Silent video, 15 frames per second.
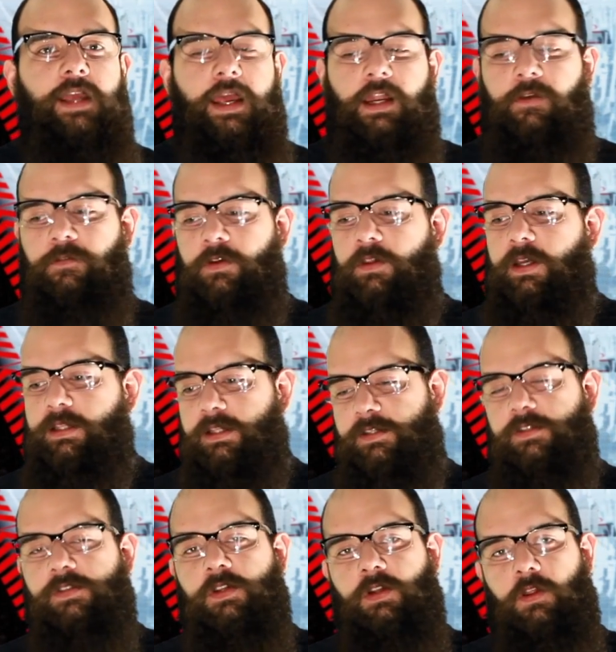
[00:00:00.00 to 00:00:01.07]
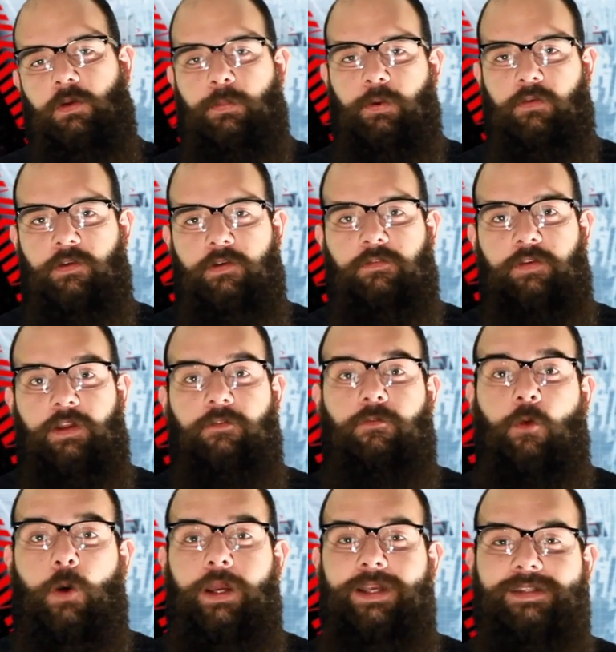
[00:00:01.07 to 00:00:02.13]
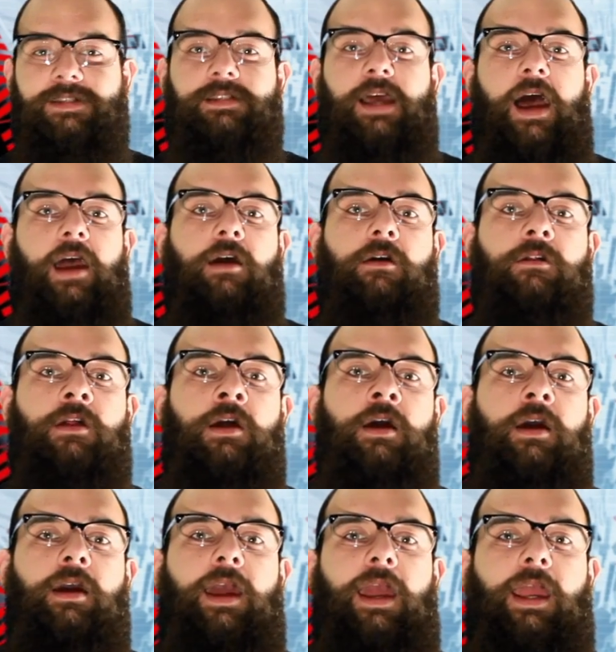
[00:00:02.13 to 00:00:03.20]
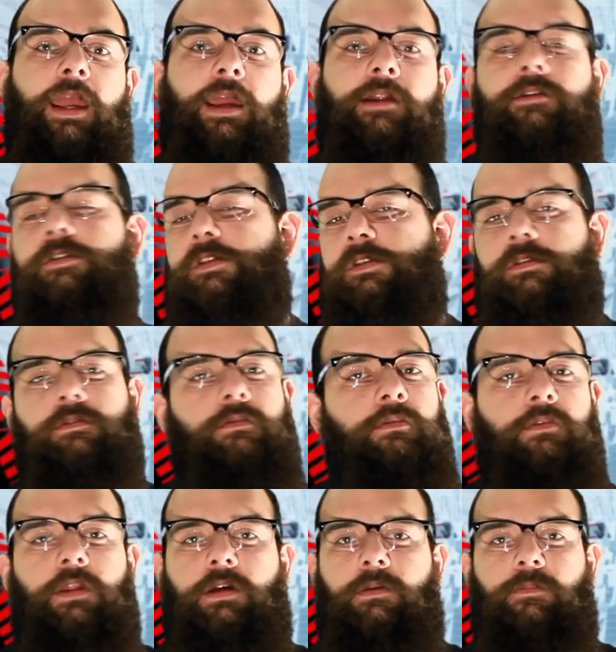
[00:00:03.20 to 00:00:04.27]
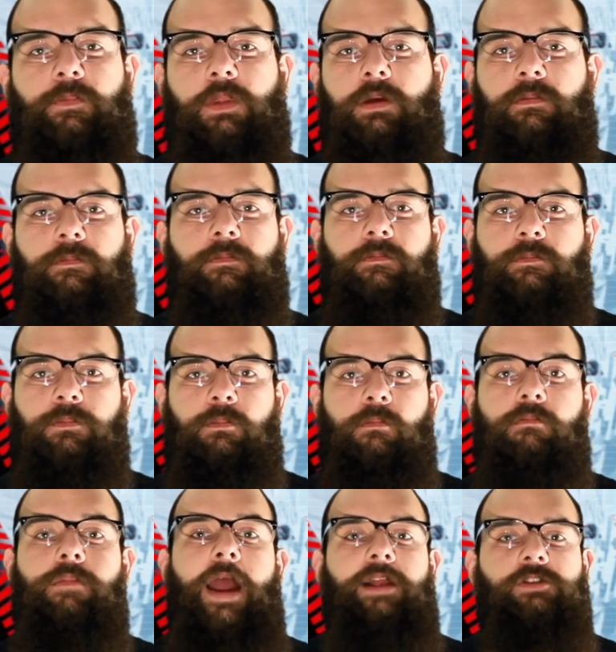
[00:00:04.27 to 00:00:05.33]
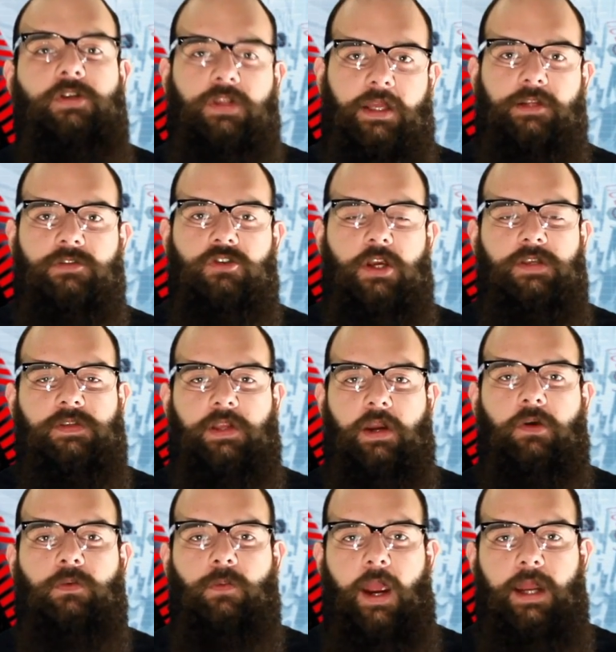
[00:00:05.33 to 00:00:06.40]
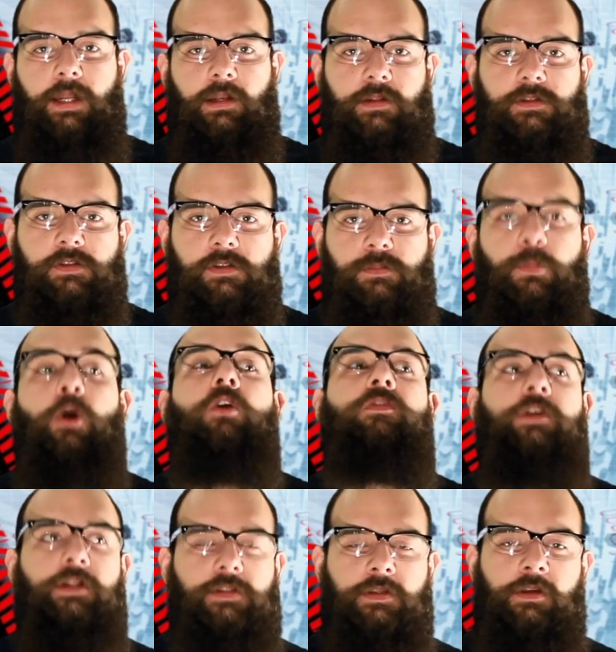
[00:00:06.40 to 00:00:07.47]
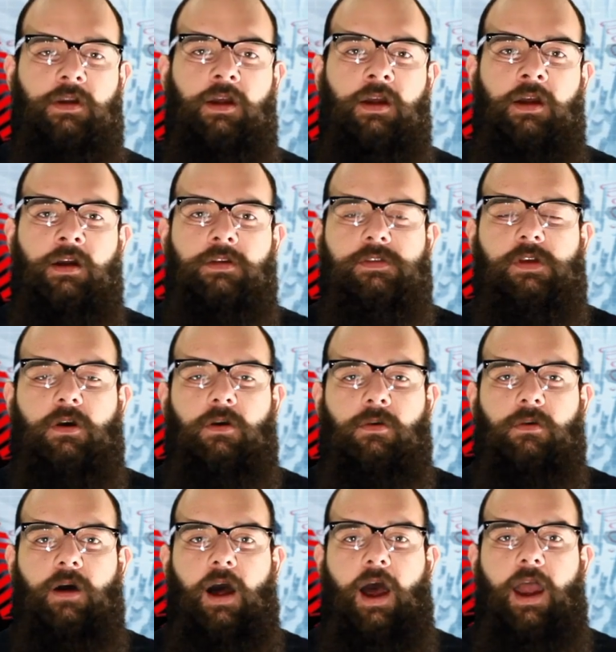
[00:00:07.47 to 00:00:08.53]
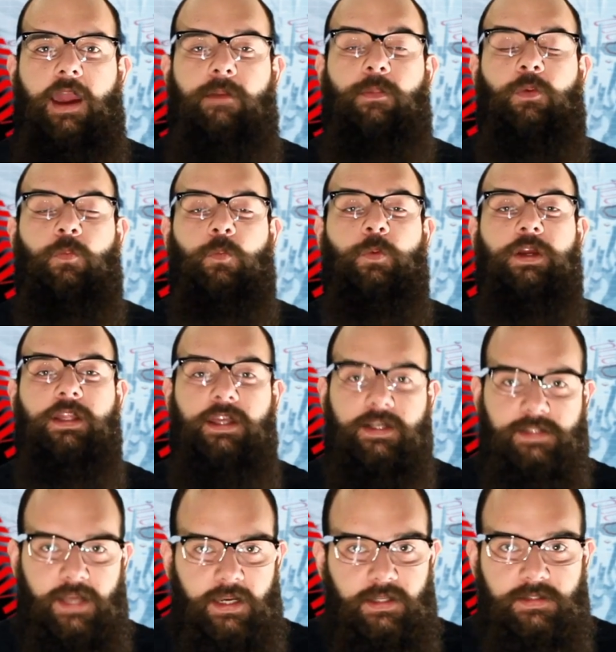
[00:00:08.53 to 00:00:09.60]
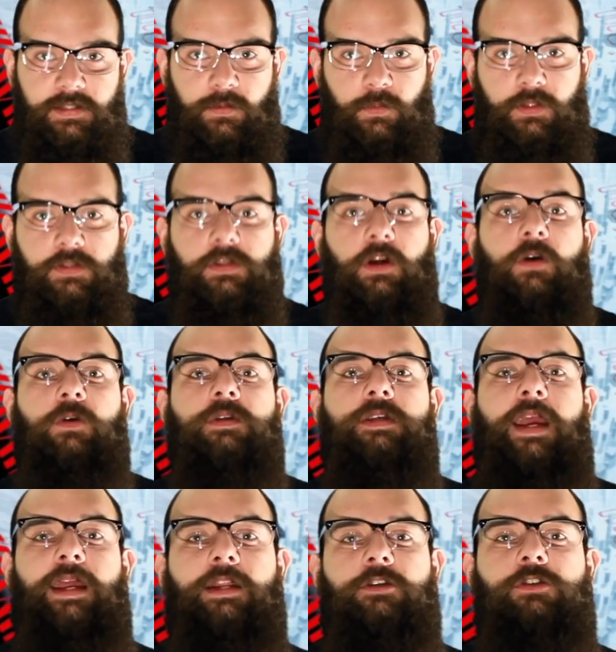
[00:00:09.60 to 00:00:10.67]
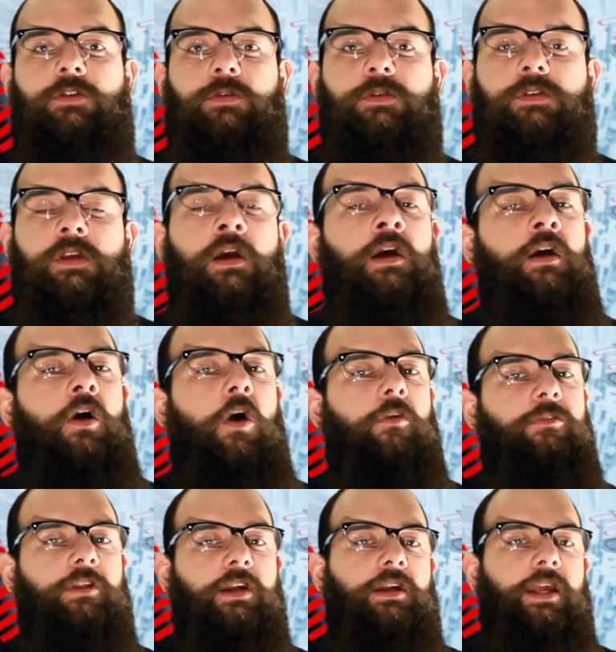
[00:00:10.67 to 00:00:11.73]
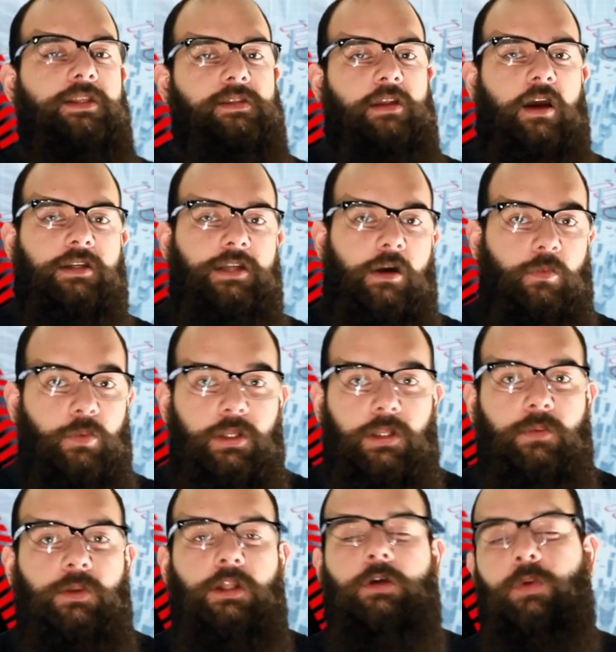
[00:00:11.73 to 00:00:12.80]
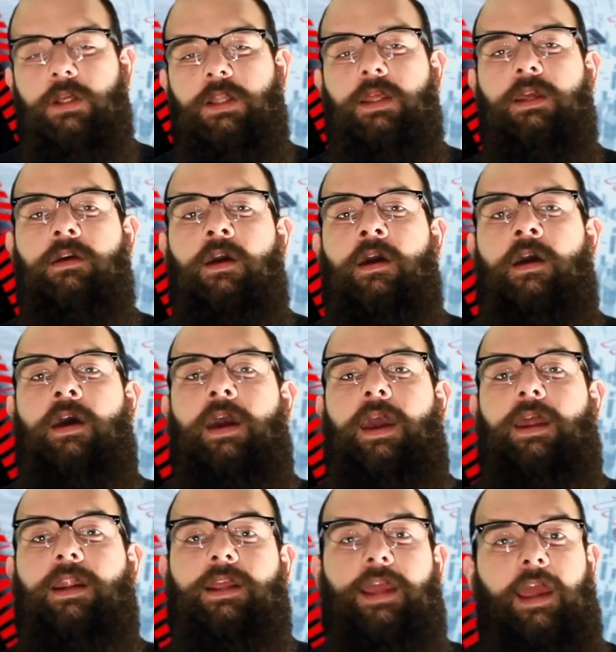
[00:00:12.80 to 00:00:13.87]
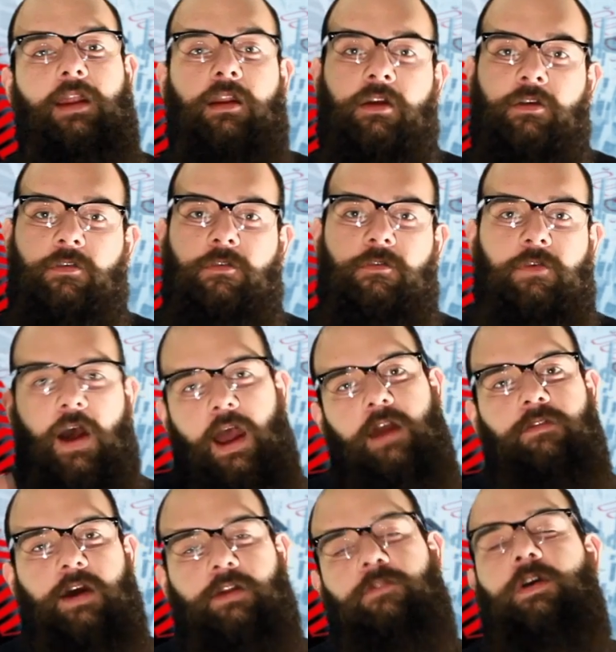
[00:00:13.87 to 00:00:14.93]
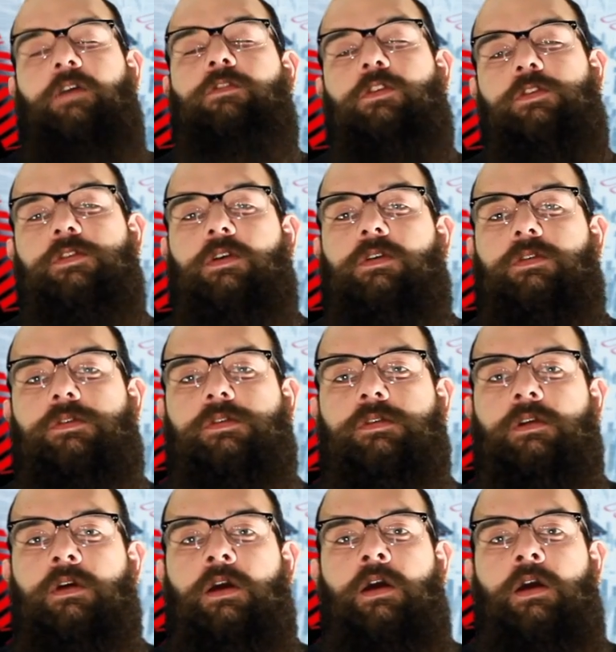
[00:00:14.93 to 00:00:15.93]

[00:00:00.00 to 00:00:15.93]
And I feel like this is another perfect fit for his style. And just the magic that is Jason Aaron writing is just perfect. So I'm really excited to see where this goes. 8 issues. Hopefully it gets knocked out really, really quickly. And again, 5 out of 5 Nerd Skulls.